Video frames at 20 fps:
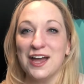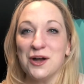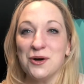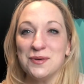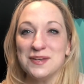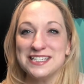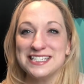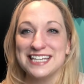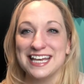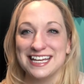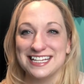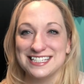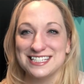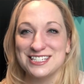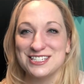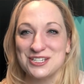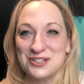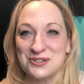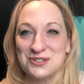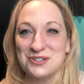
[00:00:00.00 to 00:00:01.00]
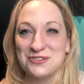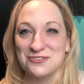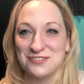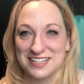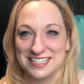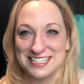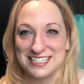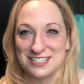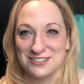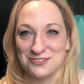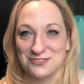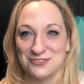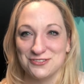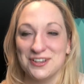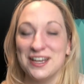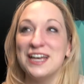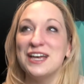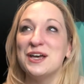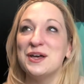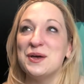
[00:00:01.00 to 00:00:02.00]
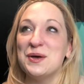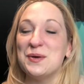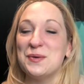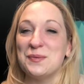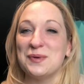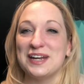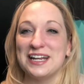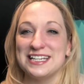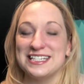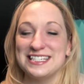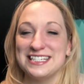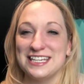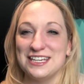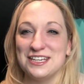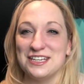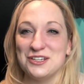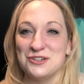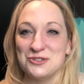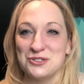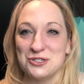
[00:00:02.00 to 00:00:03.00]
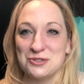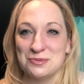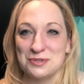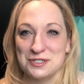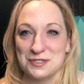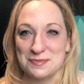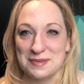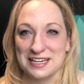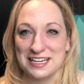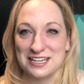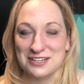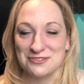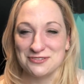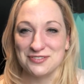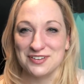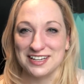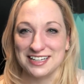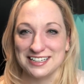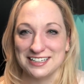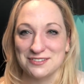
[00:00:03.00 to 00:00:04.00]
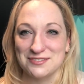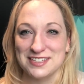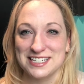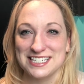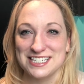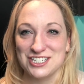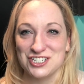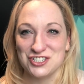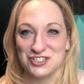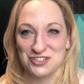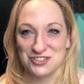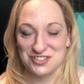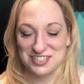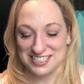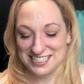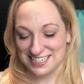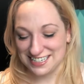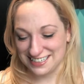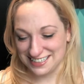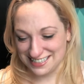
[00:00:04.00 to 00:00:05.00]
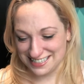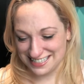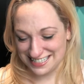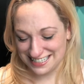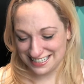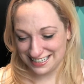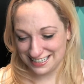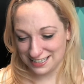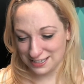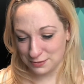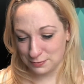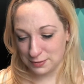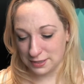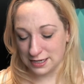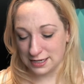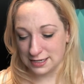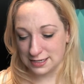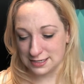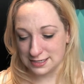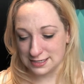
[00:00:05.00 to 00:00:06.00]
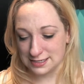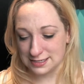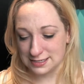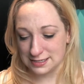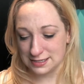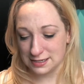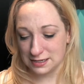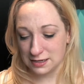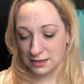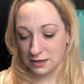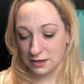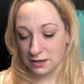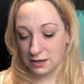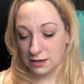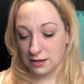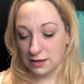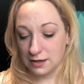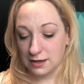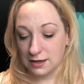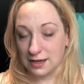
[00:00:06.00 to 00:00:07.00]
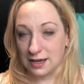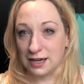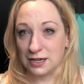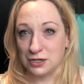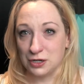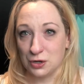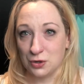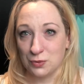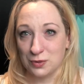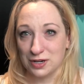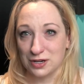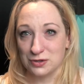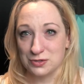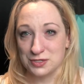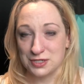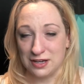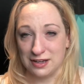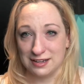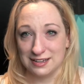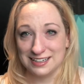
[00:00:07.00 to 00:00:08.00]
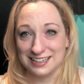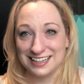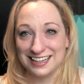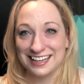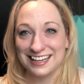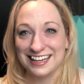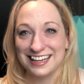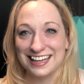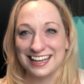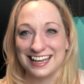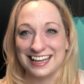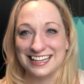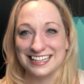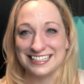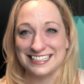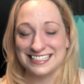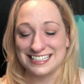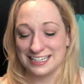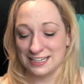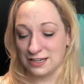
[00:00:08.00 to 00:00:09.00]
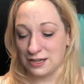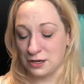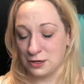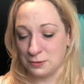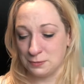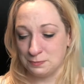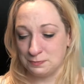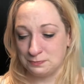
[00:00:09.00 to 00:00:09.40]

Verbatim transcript: I always get so defensive when I see YouTubers making fun of these children channels because I know what goes on and um,